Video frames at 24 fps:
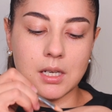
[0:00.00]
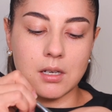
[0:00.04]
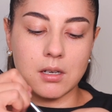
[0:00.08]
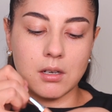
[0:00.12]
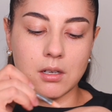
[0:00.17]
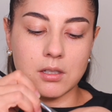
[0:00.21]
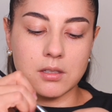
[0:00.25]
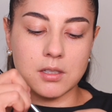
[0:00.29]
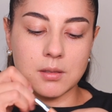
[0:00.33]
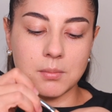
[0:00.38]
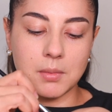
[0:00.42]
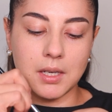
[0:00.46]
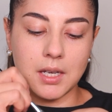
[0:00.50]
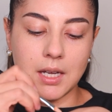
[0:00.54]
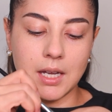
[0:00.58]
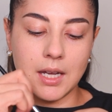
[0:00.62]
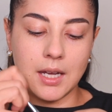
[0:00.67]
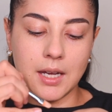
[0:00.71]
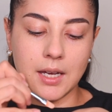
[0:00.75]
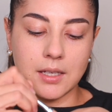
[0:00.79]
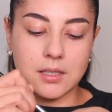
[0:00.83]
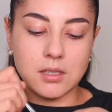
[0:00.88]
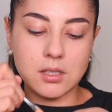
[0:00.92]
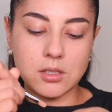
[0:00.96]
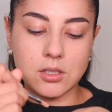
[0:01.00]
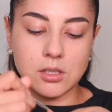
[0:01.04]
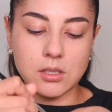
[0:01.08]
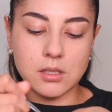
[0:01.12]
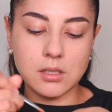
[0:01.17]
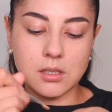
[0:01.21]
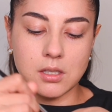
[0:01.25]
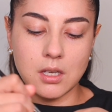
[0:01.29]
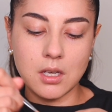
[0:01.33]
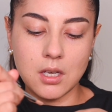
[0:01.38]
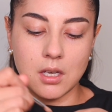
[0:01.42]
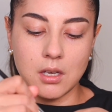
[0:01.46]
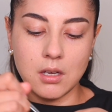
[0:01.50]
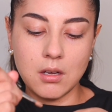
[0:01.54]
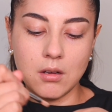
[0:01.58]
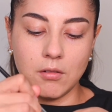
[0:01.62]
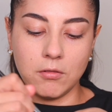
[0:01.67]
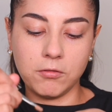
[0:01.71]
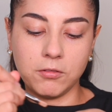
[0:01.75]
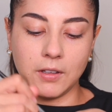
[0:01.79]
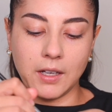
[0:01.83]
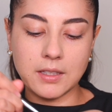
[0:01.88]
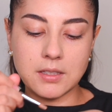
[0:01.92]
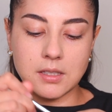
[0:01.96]
it onto my hand to just
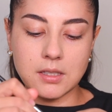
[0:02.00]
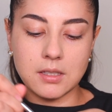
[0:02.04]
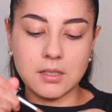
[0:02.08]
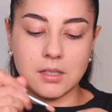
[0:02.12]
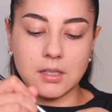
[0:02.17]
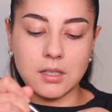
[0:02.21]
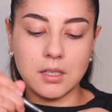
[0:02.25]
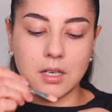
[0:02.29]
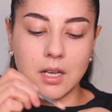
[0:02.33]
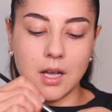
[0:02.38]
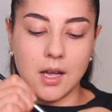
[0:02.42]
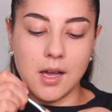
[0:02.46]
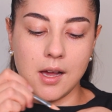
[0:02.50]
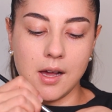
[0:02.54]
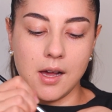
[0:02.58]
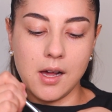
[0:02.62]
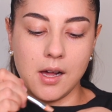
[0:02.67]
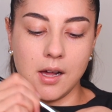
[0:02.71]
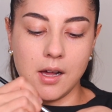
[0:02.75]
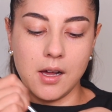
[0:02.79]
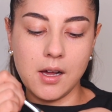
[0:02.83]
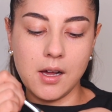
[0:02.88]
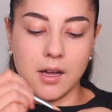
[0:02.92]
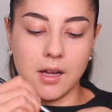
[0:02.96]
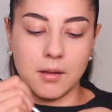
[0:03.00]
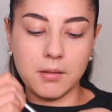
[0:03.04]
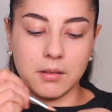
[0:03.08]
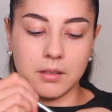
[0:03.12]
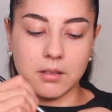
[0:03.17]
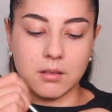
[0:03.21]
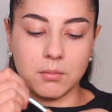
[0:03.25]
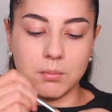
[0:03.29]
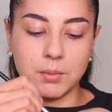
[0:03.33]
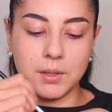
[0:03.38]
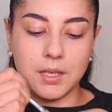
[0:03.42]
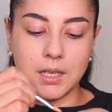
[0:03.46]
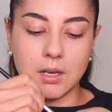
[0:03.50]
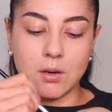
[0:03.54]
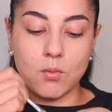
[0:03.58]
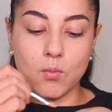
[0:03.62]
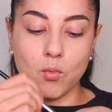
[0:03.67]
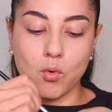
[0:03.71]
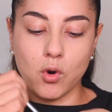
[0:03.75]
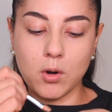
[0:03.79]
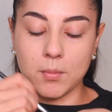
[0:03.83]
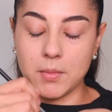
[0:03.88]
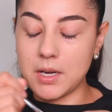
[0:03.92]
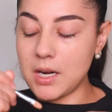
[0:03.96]
flatten it a little bit and
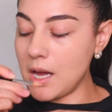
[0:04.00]
warm it